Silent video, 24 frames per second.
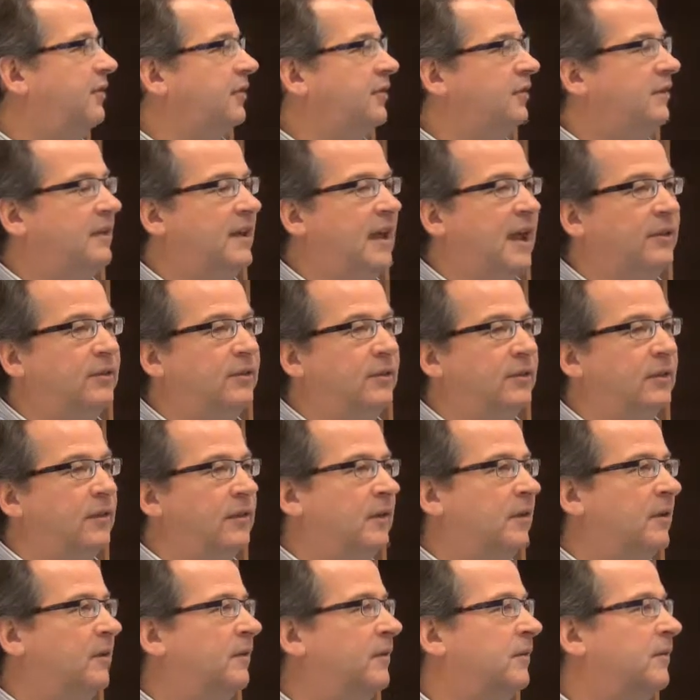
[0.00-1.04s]
could get
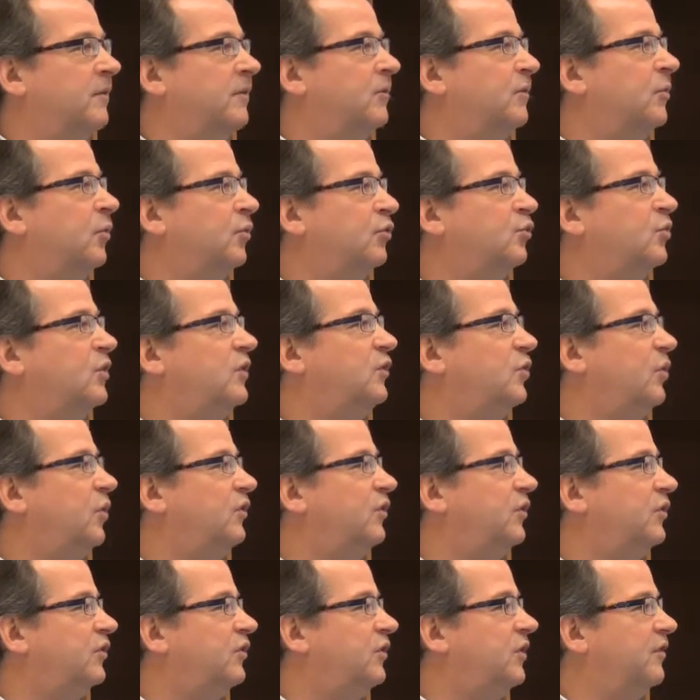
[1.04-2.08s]
those
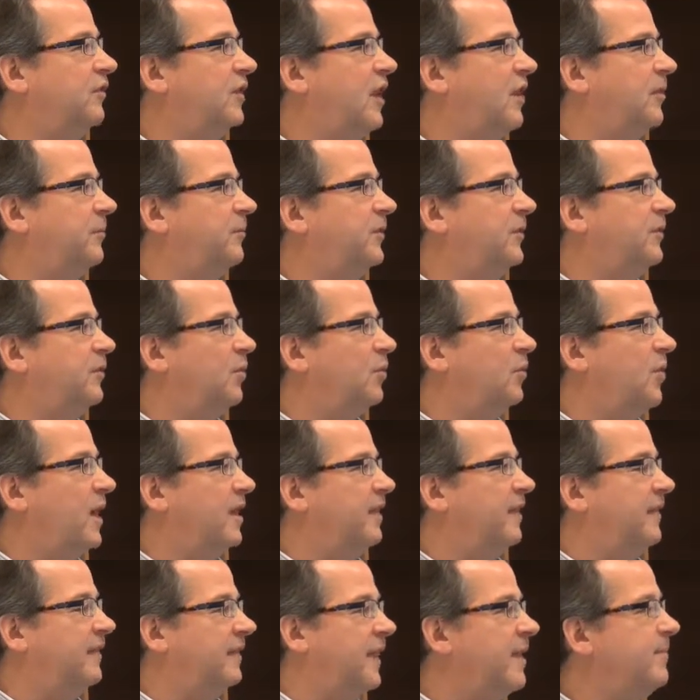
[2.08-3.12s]
resources developed in a way
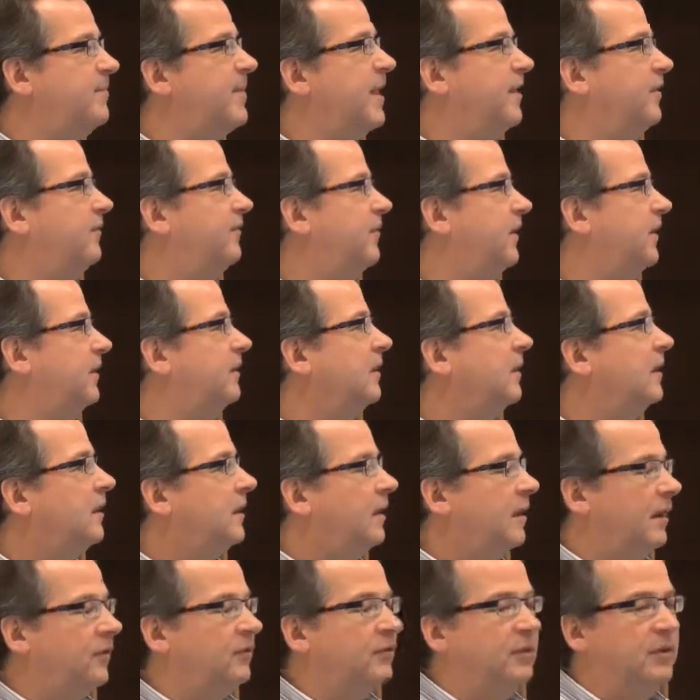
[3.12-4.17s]
that they benefit,
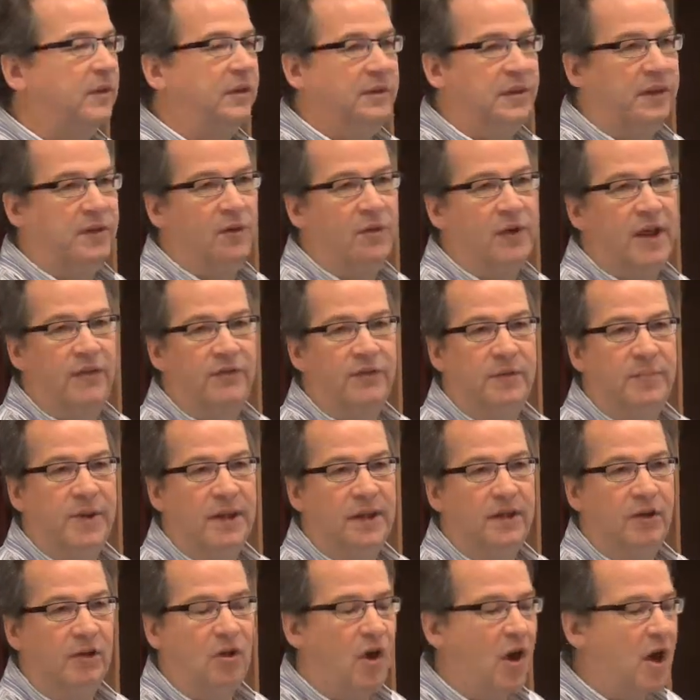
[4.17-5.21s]
and so that they don't have to pay
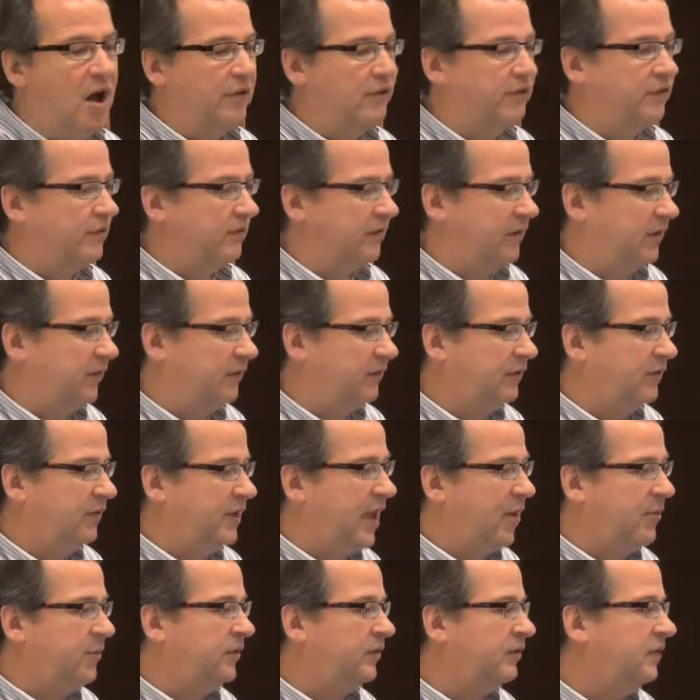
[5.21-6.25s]
the cost. So
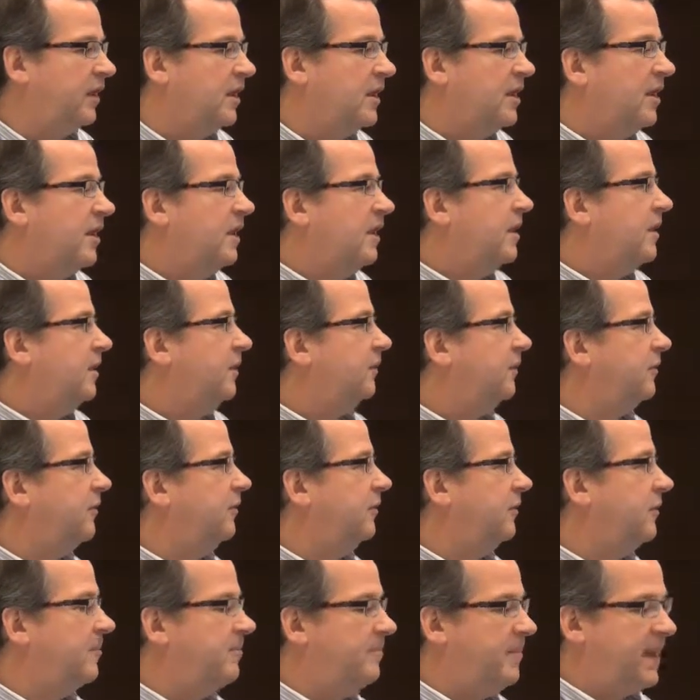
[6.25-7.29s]
that's
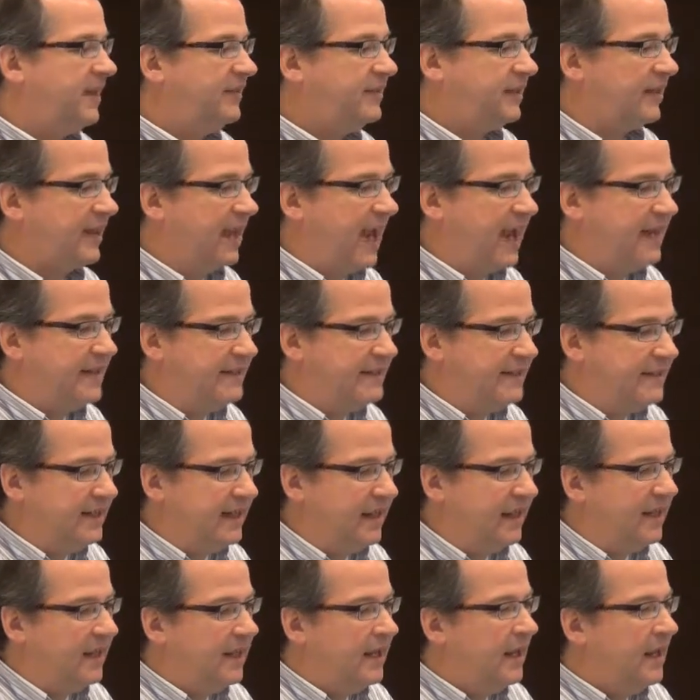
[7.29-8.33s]
the basic
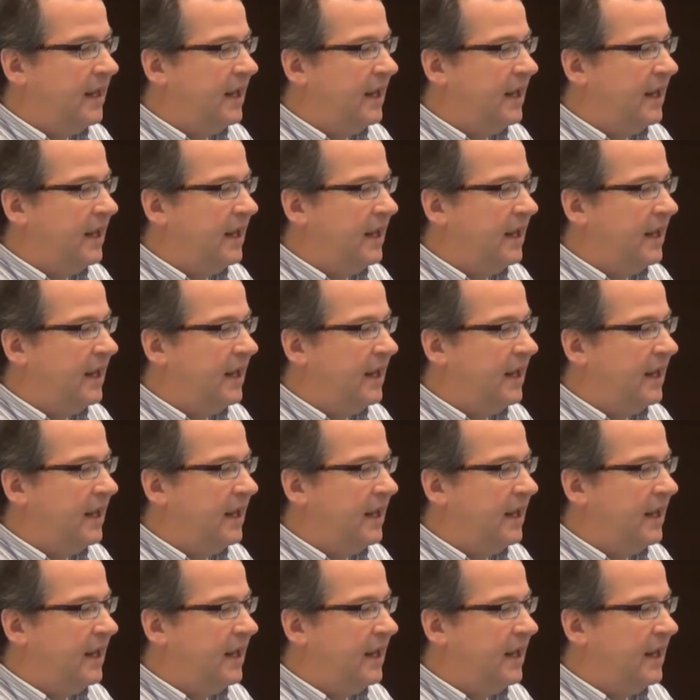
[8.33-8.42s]
idea.